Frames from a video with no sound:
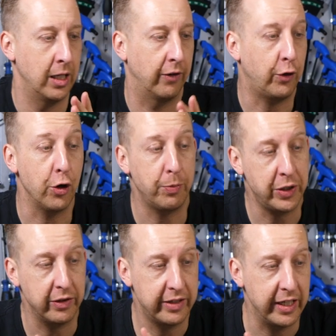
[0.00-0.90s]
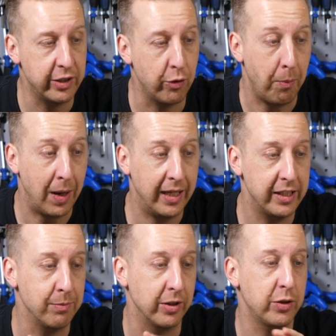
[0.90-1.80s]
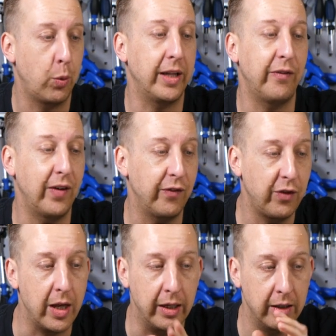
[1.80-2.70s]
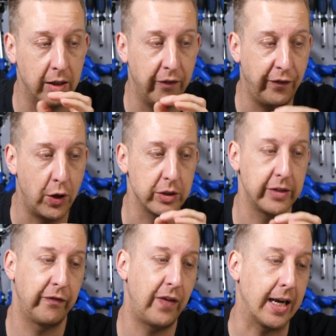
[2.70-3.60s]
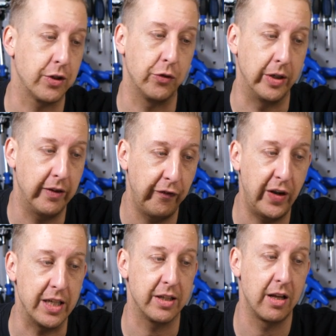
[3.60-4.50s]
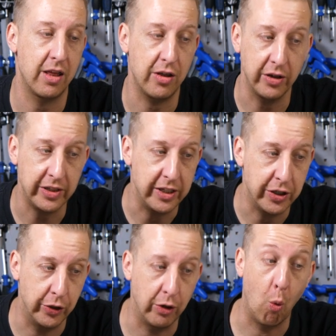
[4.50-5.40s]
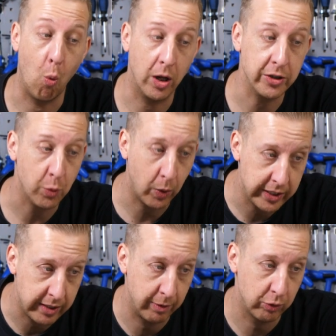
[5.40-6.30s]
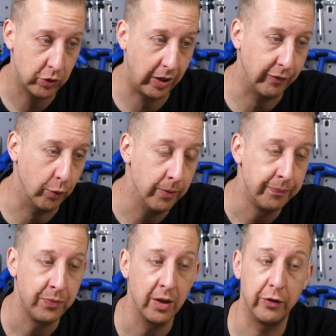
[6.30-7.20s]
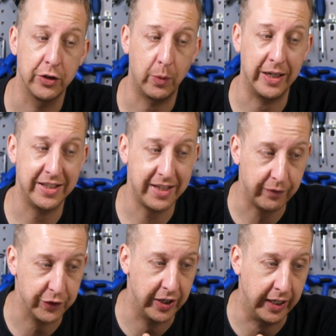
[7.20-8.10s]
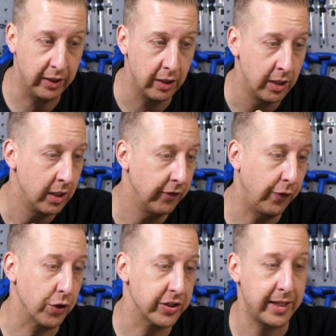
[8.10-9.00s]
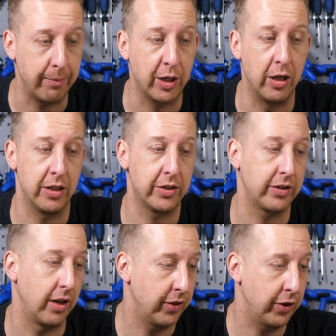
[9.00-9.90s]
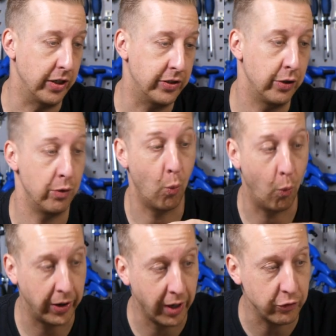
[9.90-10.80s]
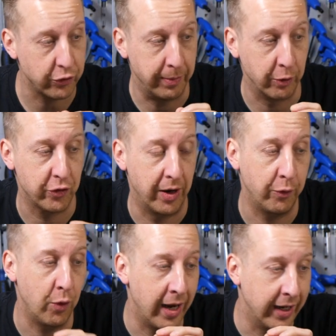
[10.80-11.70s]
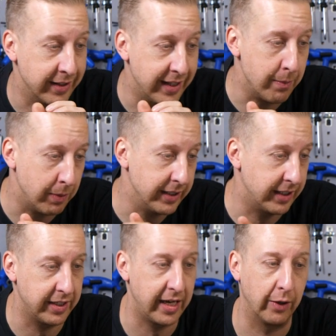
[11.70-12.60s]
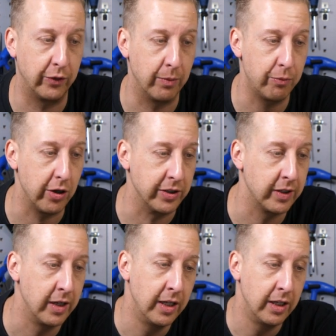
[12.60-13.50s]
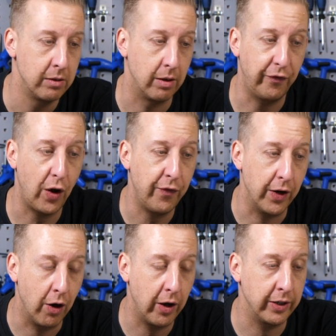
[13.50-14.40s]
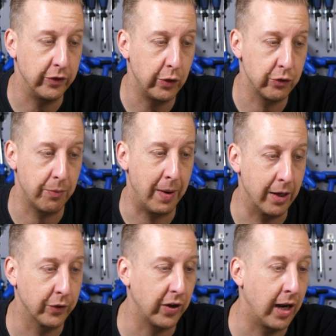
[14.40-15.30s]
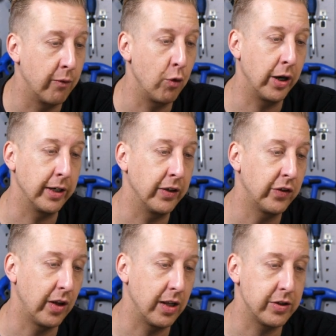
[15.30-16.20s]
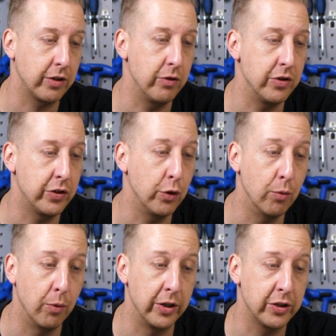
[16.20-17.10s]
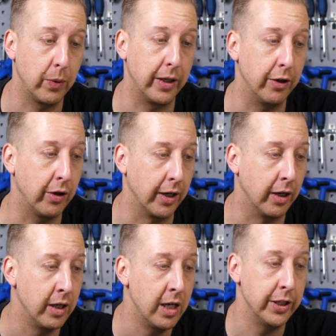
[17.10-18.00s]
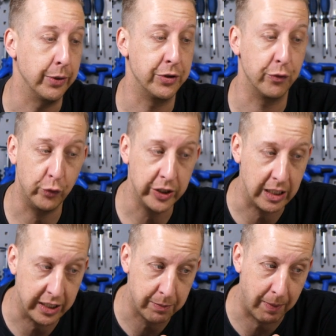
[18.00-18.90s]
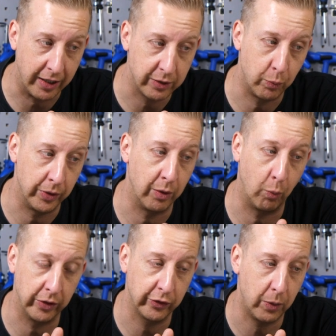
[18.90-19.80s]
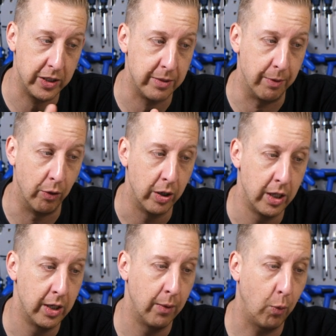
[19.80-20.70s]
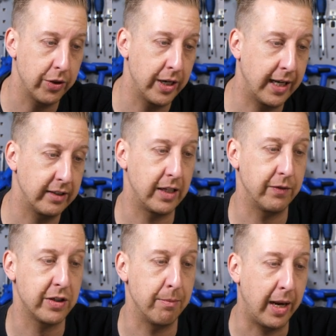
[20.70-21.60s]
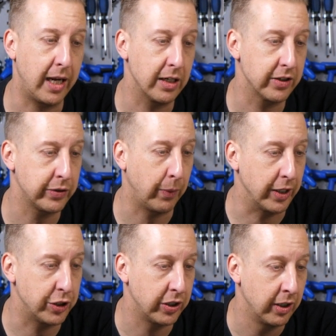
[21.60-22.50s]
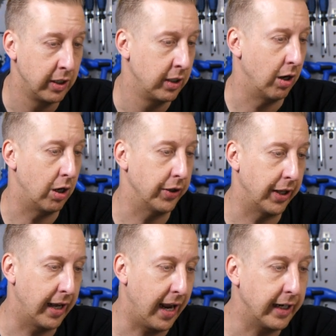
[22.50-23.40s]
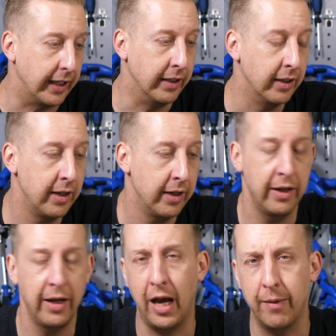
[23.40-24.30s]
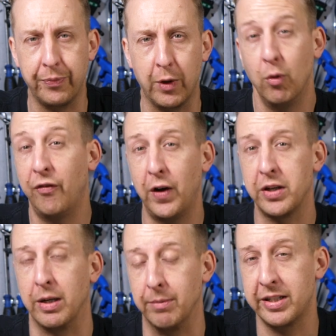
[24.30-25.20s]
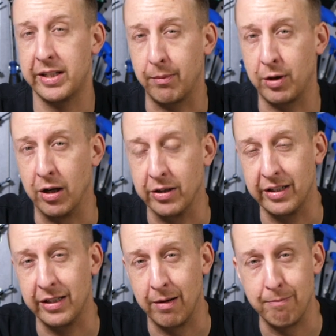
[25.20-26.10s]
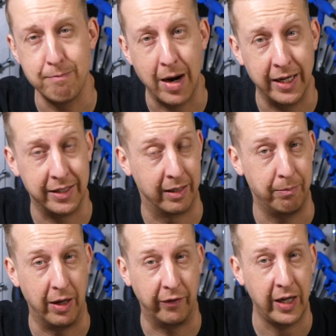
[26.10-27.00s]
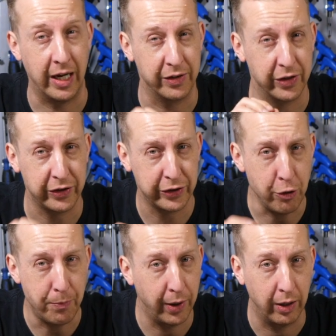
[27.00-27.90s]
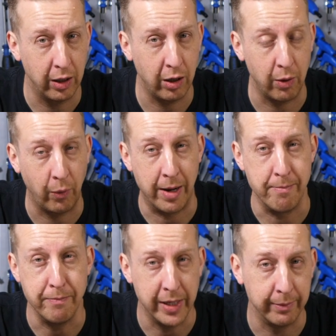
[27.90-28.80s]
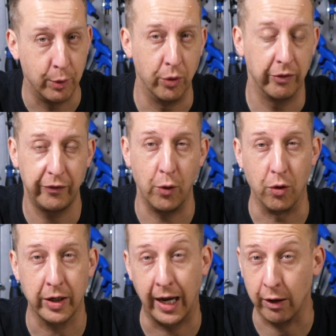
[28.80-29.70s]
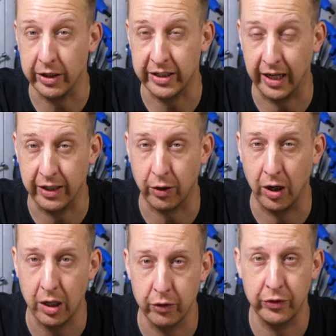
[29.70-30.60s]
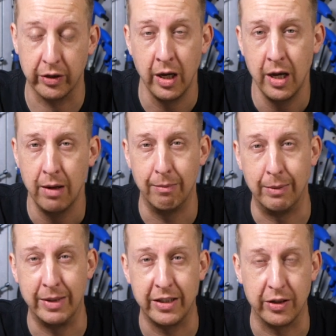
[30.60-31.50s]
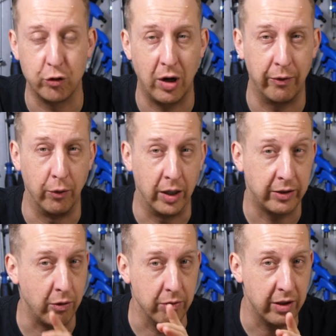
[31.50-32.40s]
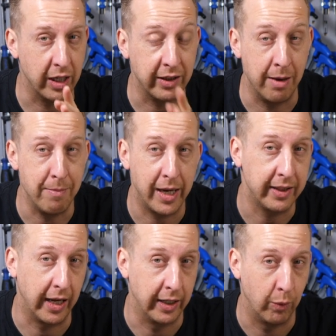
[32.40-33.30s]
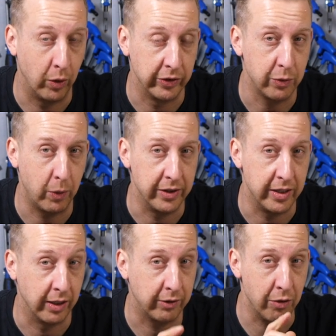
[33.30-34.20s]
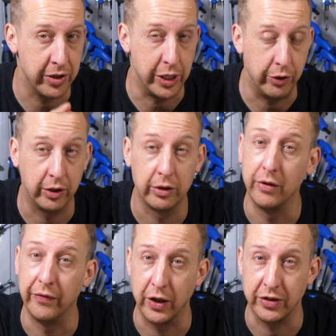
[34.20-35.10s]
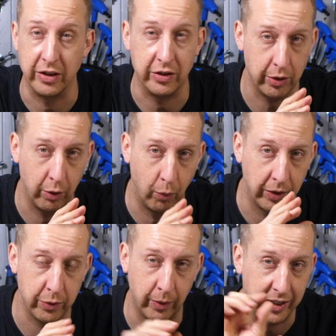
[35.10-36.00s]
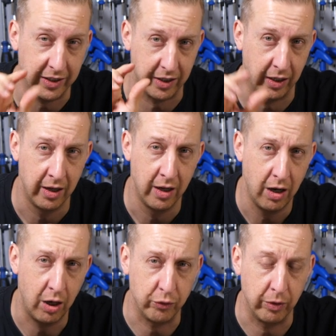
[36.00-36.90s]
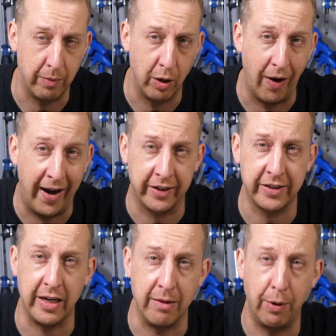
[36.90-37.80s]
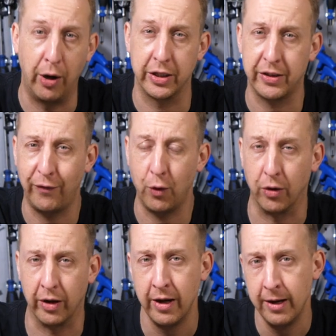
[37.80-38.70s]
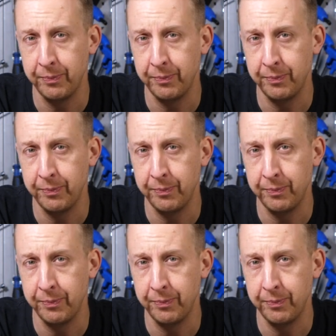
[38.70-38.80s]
I've got an opportunity to replace my twenty fifteen Fox Factory Fit thirty-two one twenty millimeter travel for a twenty seventeen Fox Stepcast thirty-two one hundred millimeter travel at a deeply discounted price. I'm five foot nine, two hundred pounds, and ride a Santa Cruz Tallboy twenty-niner that was originally spec'd with the one twenty millimeter. What are the negatives to making a switch? Are there any? Um, well, first up, the Stepcast is an amazing bit of kit. It's a super lightweight, minimal fork. And like you say, it's got one hundred millimeters of travel. I don't think they make that in a one twenty, and I don't think you can convert it to a one twenty. It's a one hundred mil X C biased fork.